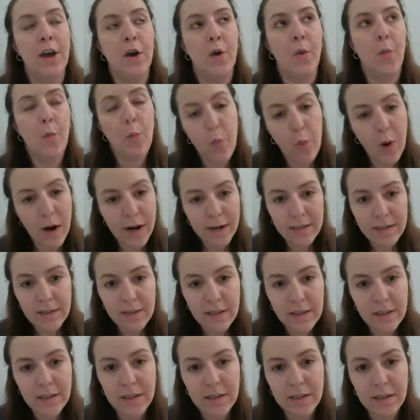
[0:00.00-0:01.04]
one
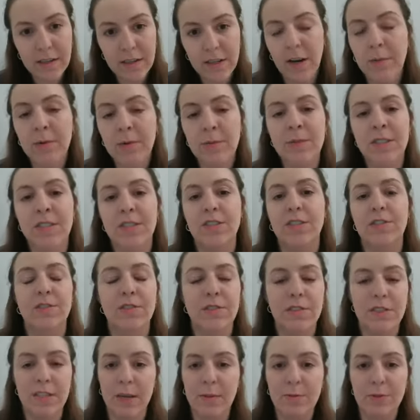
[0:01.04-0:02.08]
common
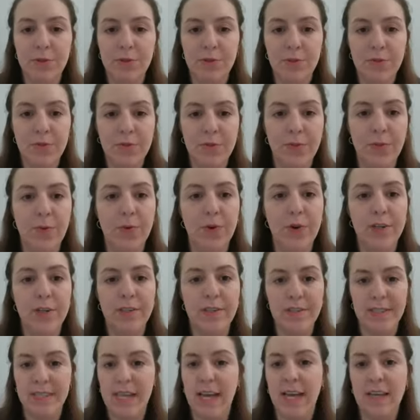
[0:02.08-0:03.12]
misconception for
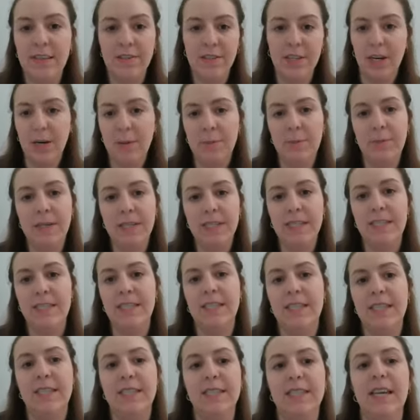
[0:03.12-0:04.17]
SaaS companies
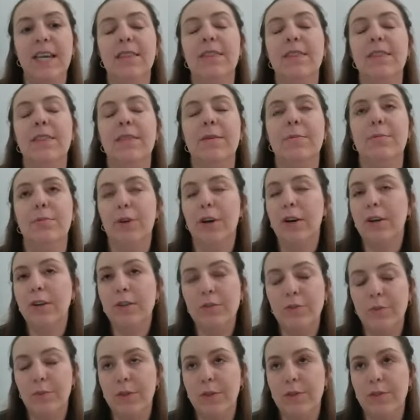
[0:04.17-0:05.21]
is that the
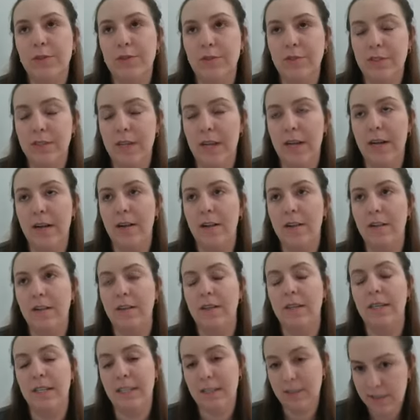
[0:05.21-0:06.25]
product will
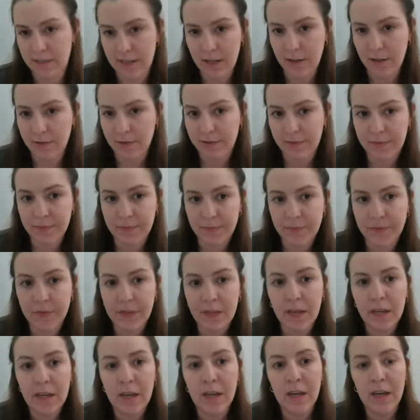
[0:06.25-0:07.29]
sell itself.
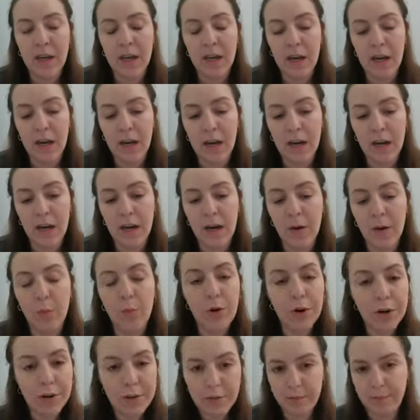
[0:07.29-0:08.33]
Uh,
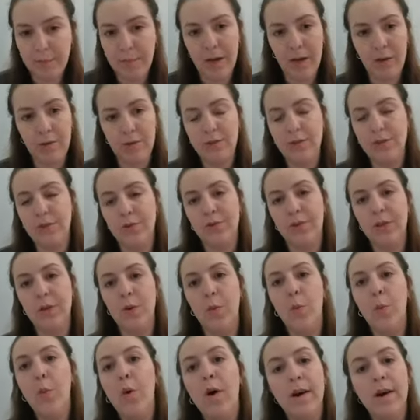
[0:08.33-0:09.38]
word of mouth is only
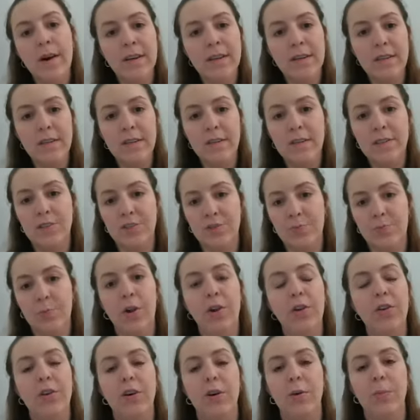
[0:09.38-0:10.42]
one
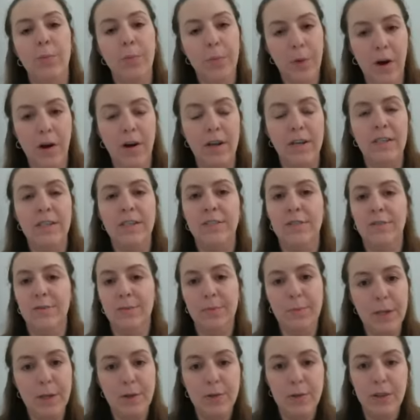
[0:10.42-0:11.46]
small component of
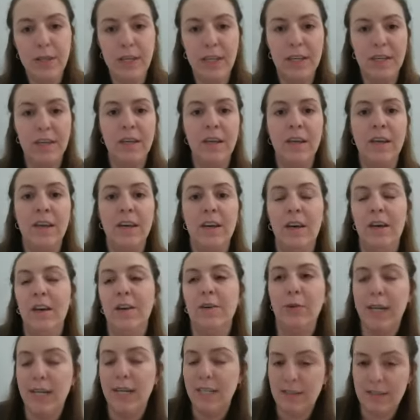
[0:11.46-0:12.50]
building a
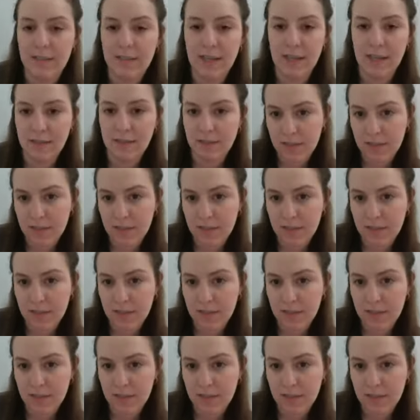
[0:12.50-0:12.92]
great SaaS